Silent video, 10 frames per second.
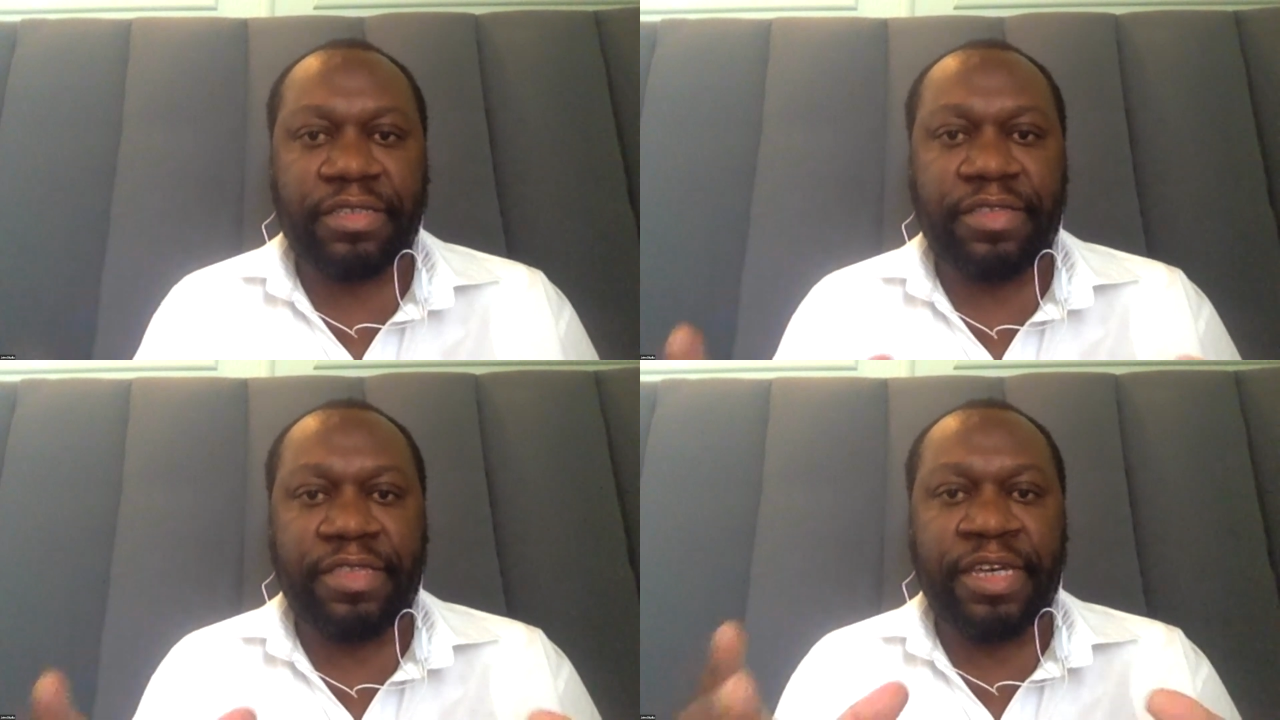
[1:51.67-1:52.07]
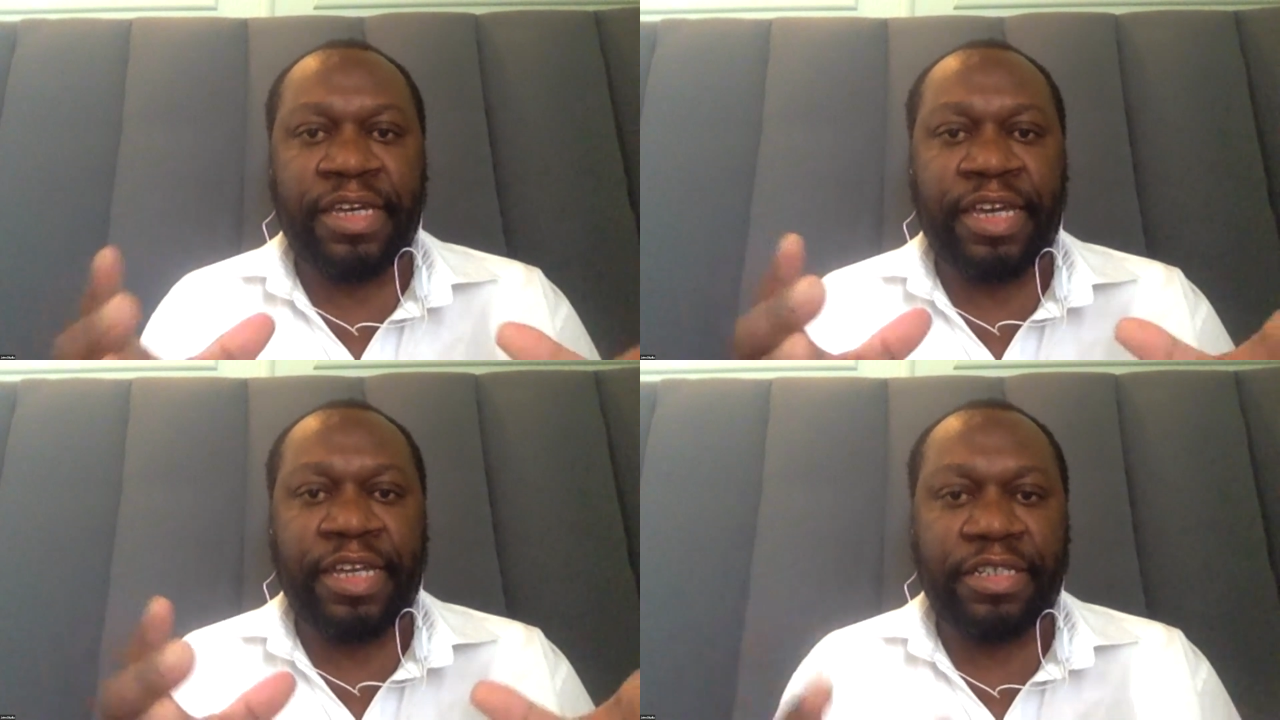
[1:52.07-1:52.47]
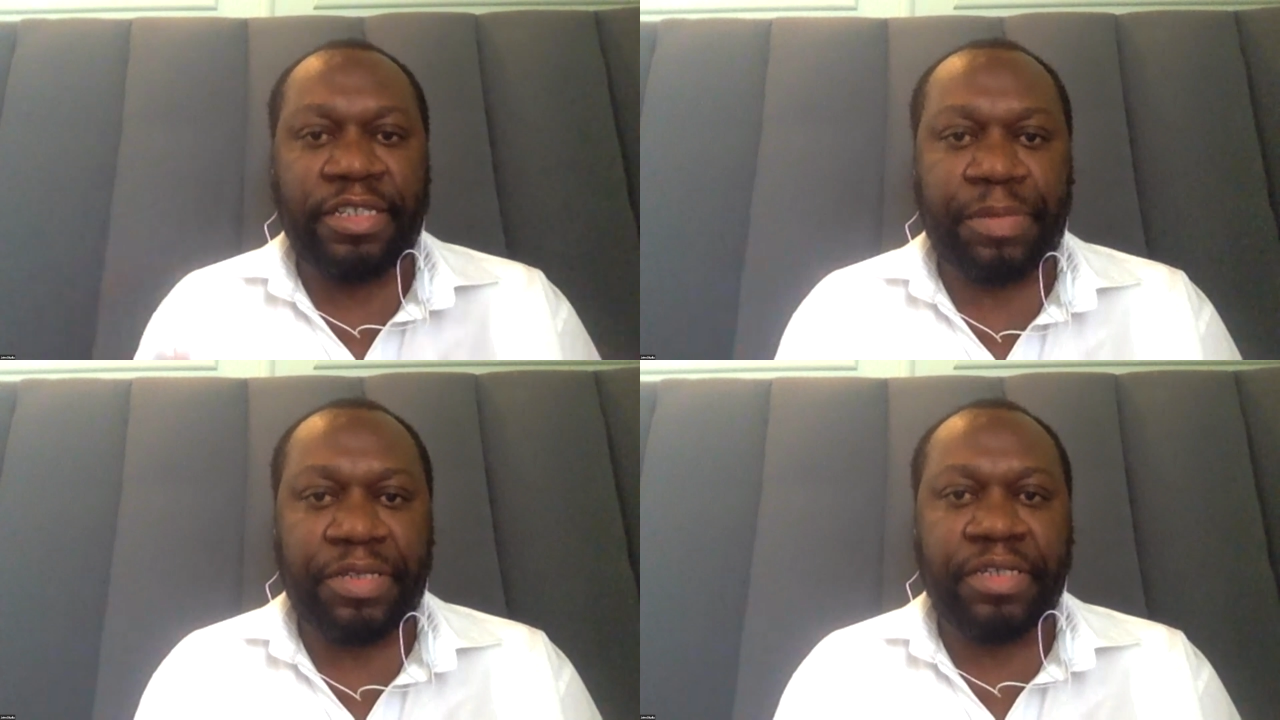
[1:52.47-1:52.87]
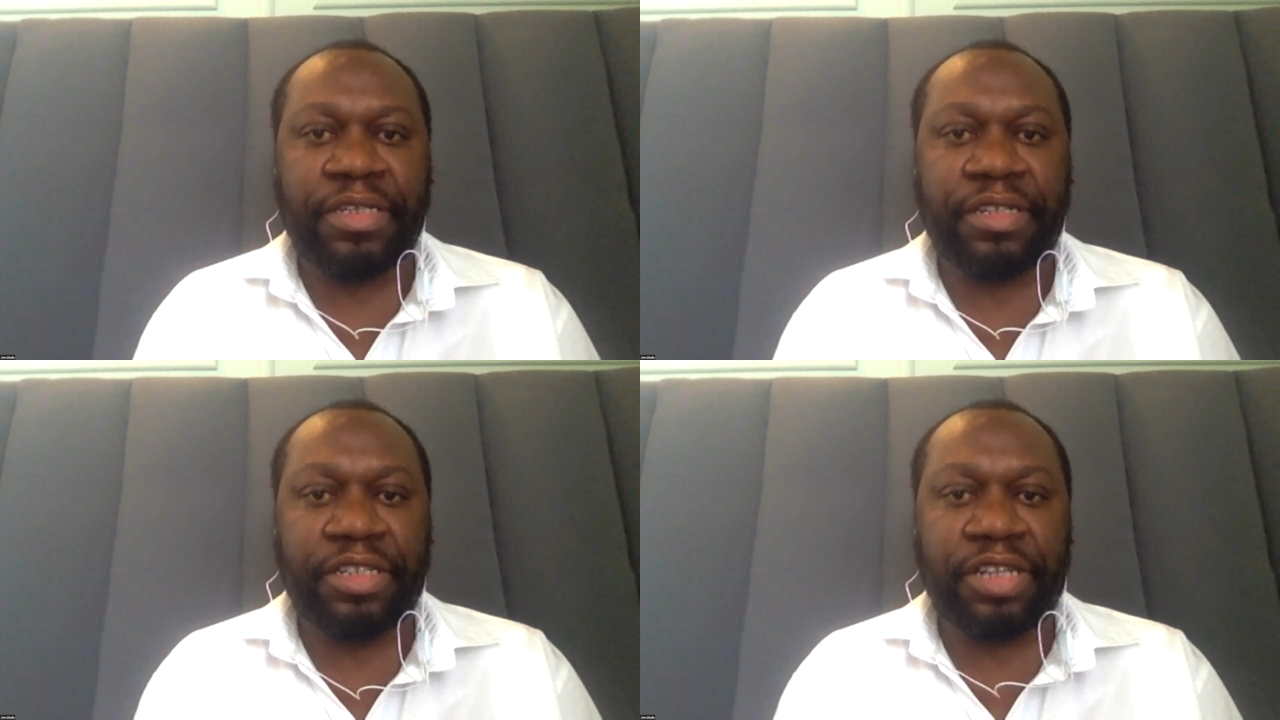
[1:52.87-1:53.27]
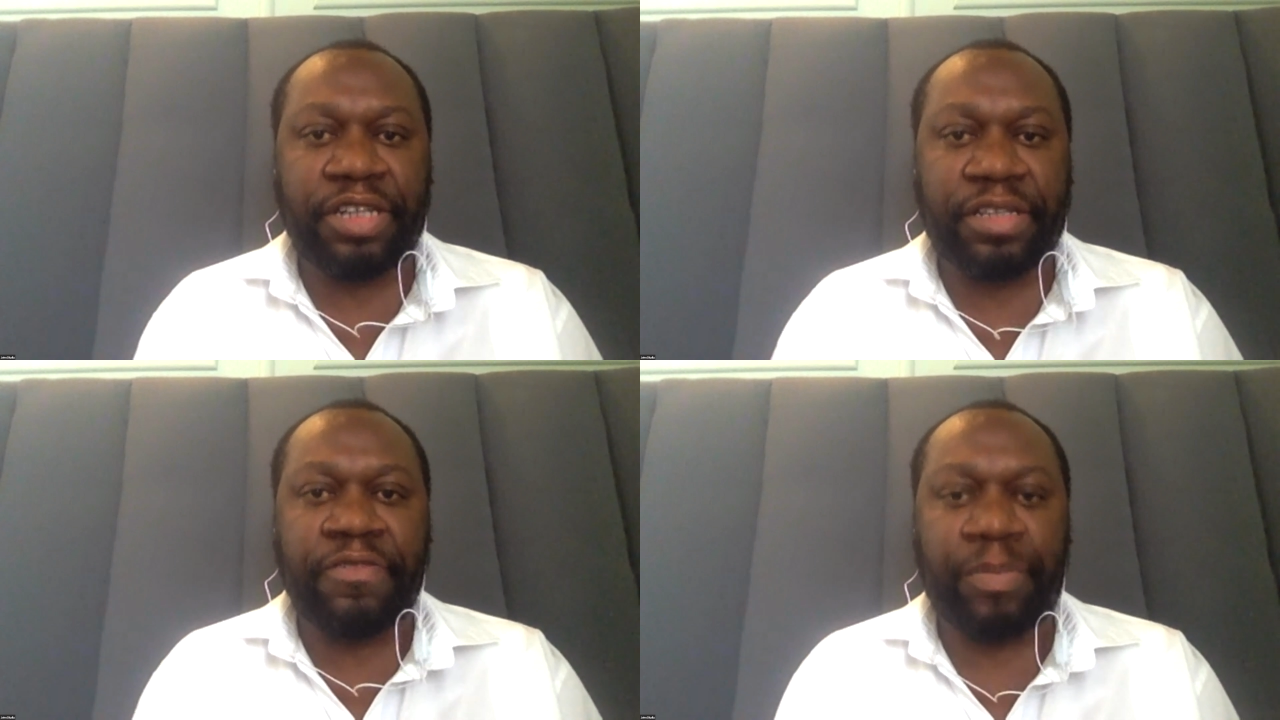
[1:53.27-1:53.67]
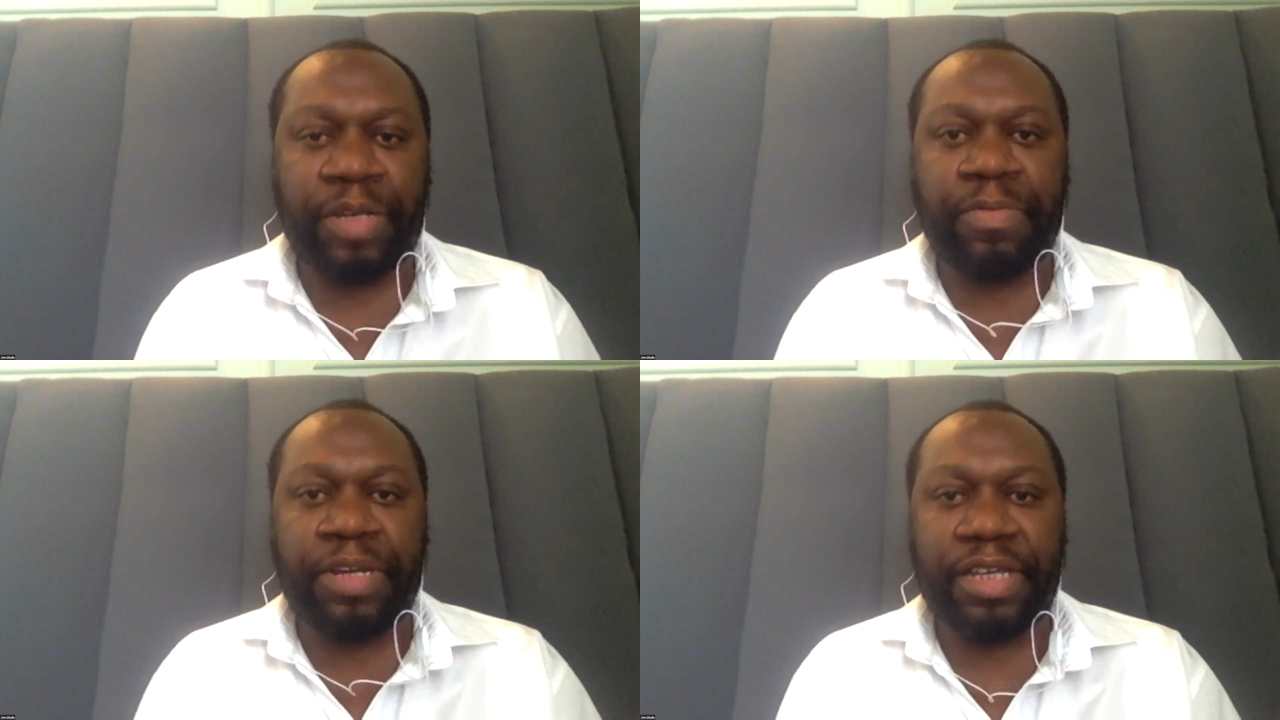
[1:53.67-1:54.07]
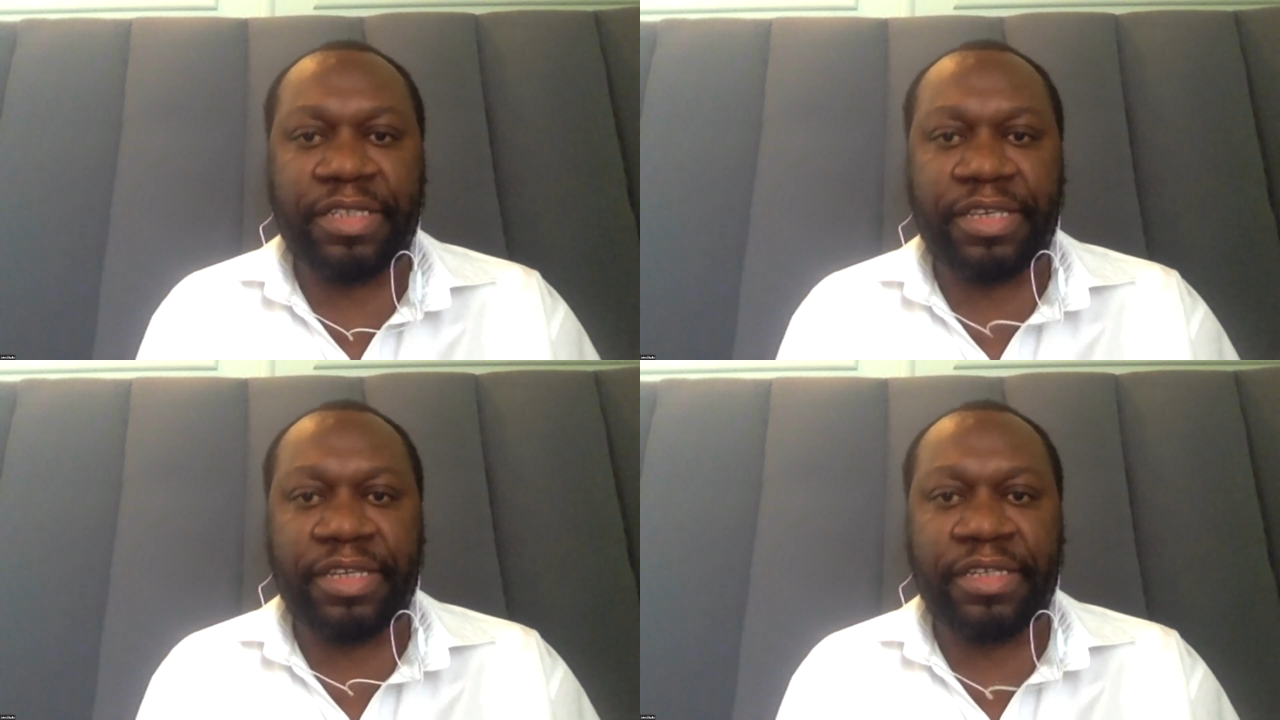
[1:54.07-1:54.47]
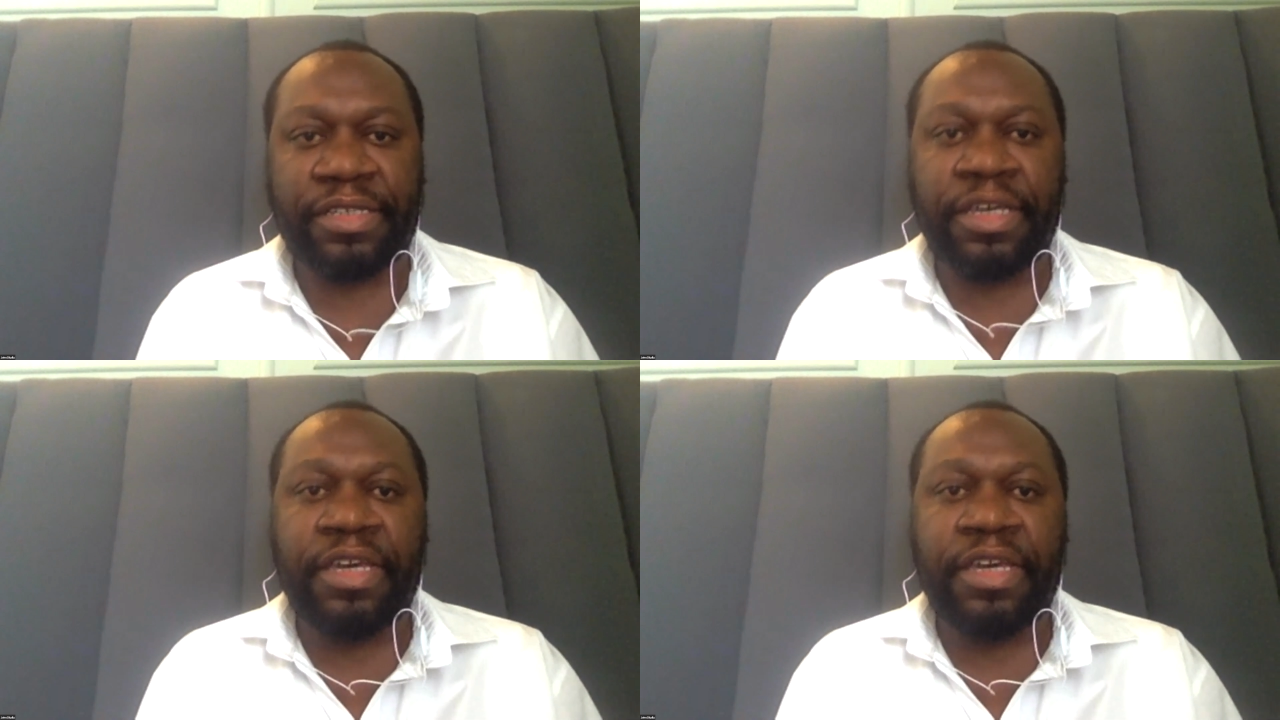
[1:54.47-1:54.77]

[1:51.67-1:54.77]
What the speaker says: the NDP, National Development Plan, says